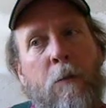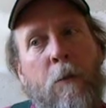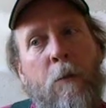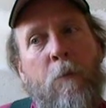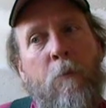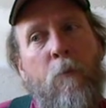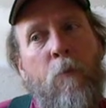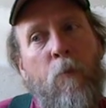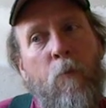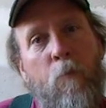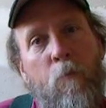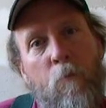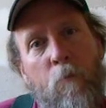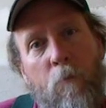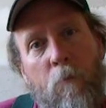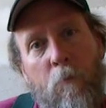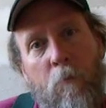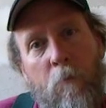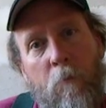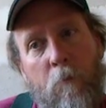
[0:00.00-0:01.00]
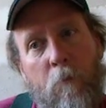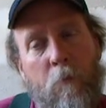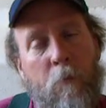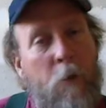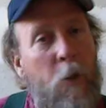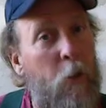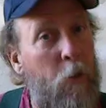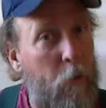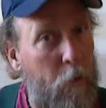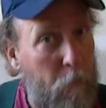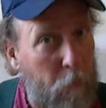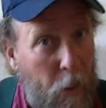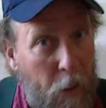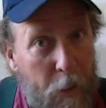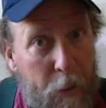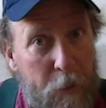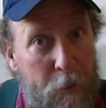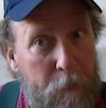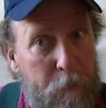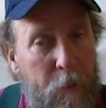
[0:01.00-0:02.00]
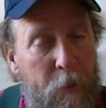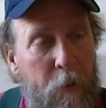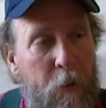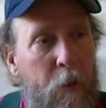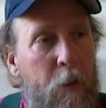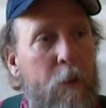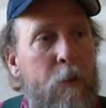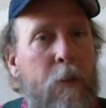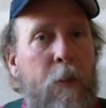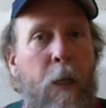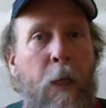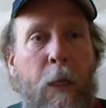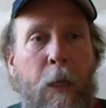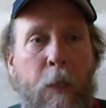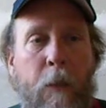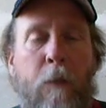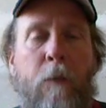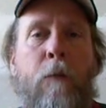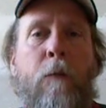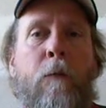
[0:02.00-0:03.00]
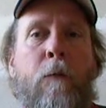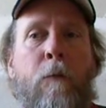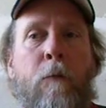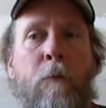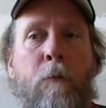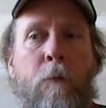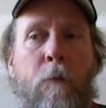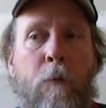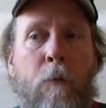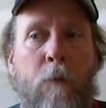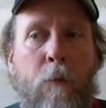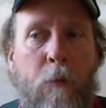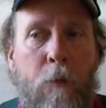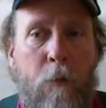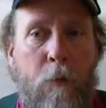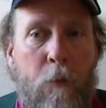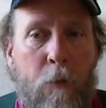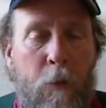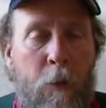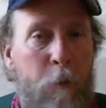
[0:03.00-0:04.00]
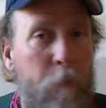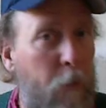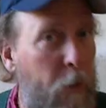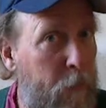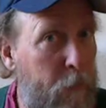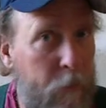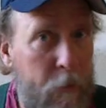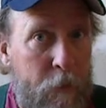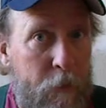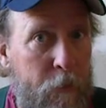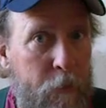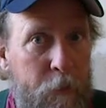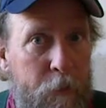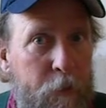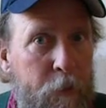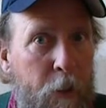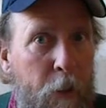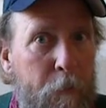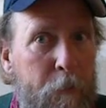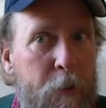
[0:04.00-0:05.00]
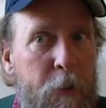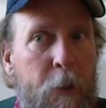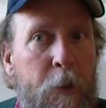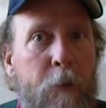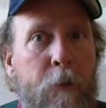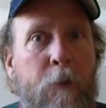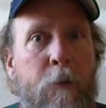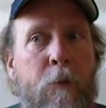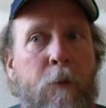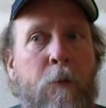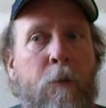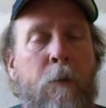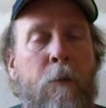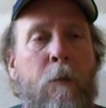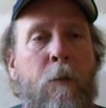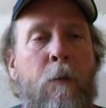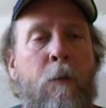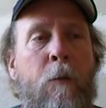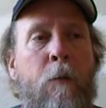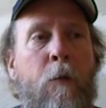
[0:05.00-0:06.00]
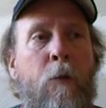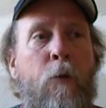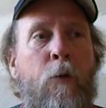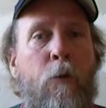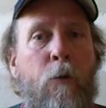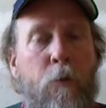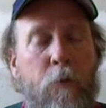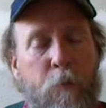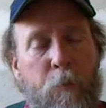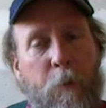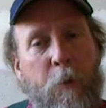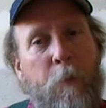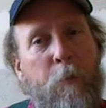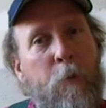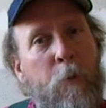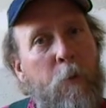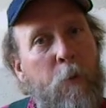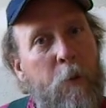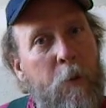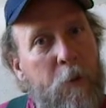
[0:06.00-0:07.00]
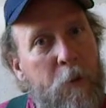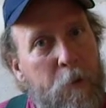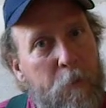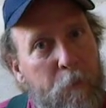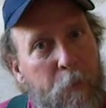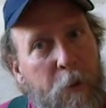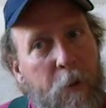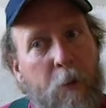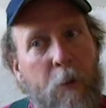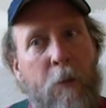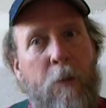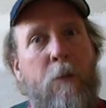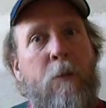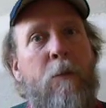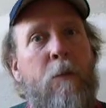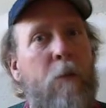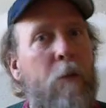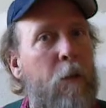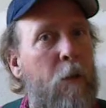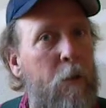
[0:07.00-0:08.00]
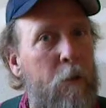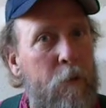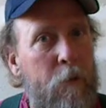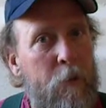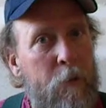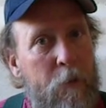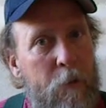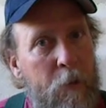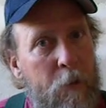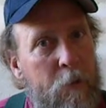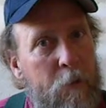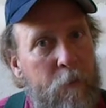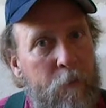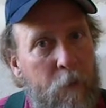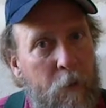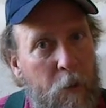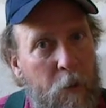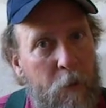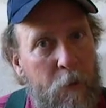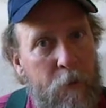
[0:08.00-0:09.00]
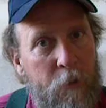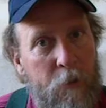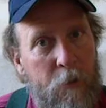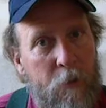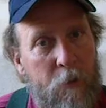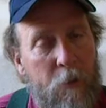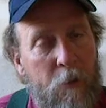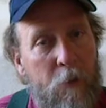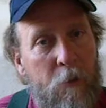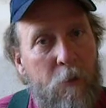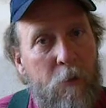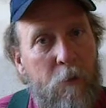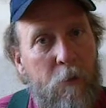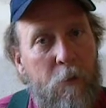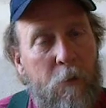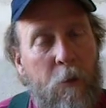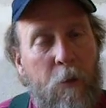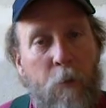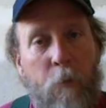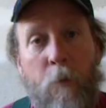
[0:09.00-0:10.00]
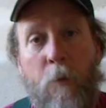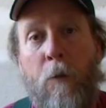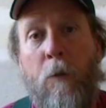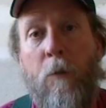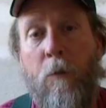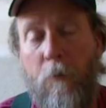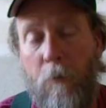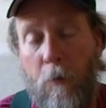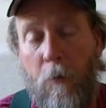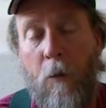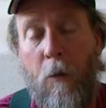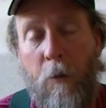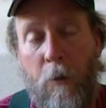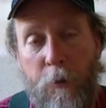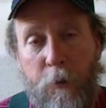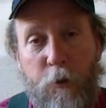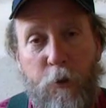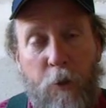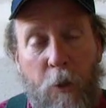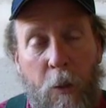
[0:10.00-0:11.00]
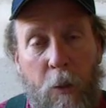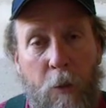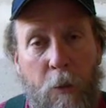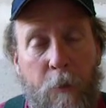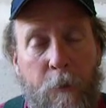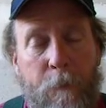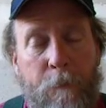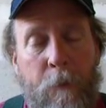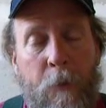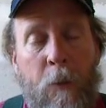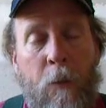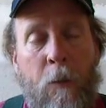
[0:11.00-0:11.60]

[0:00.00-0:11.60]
is that, in my experience and in my research subjects, those people who experience the altered states of consciousness that we're calling jhana